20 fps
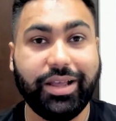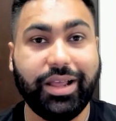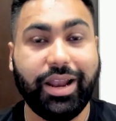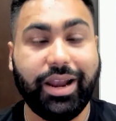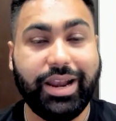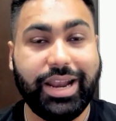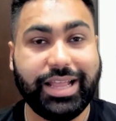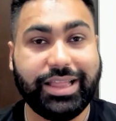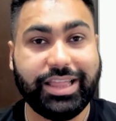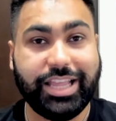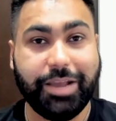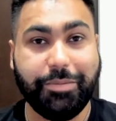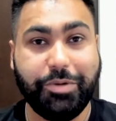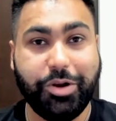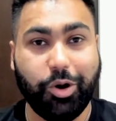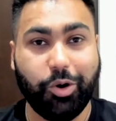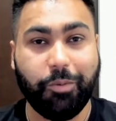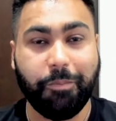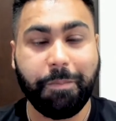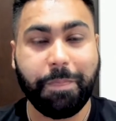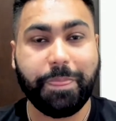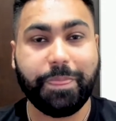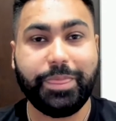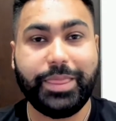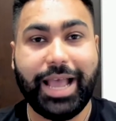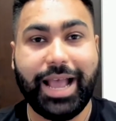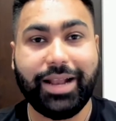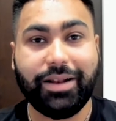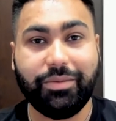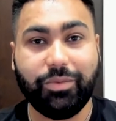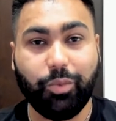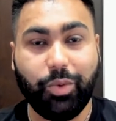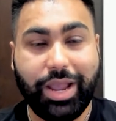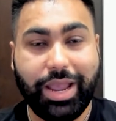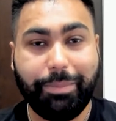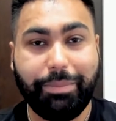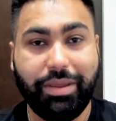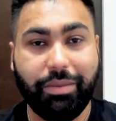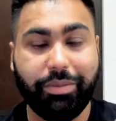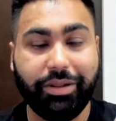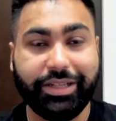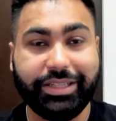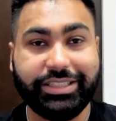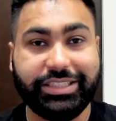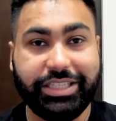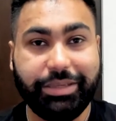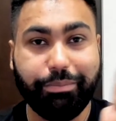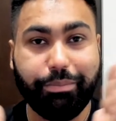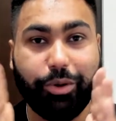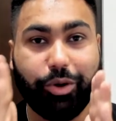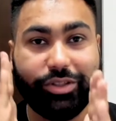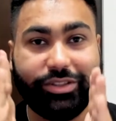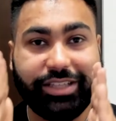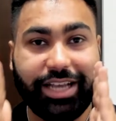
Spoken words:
Let them know. That way people can see both